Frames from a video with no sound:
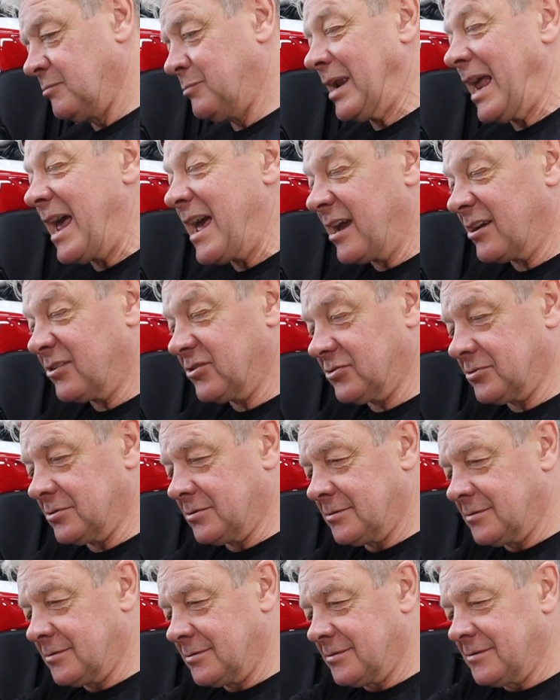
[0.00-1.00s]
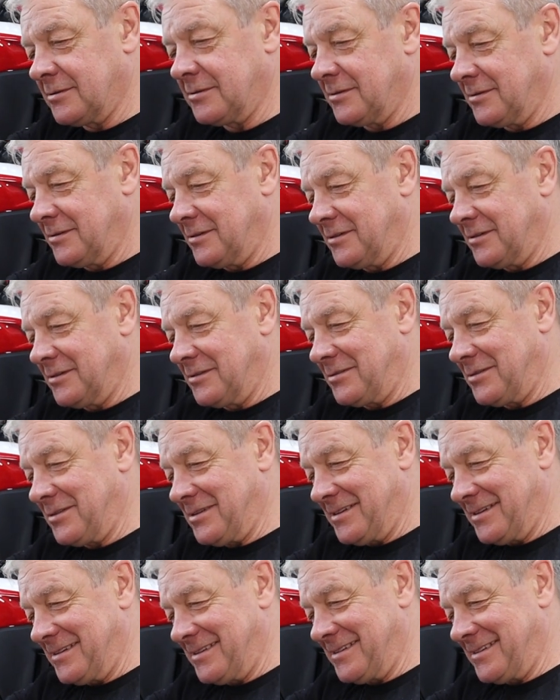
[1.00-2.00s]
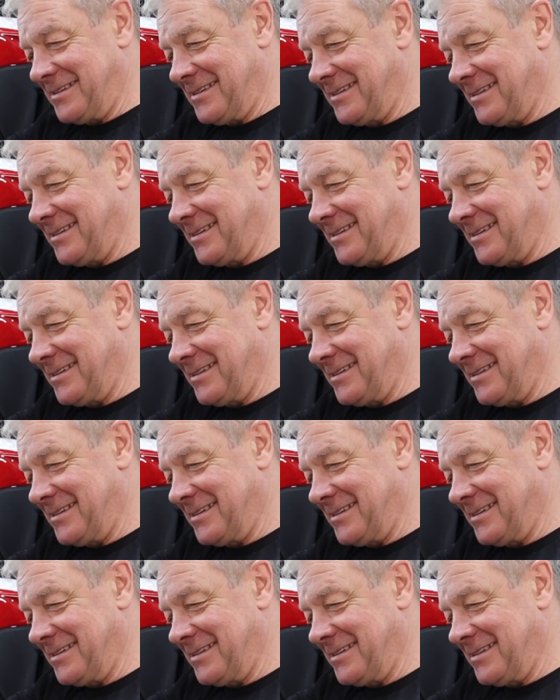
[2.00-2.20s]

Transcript: Blags. Is there still a Flying Squad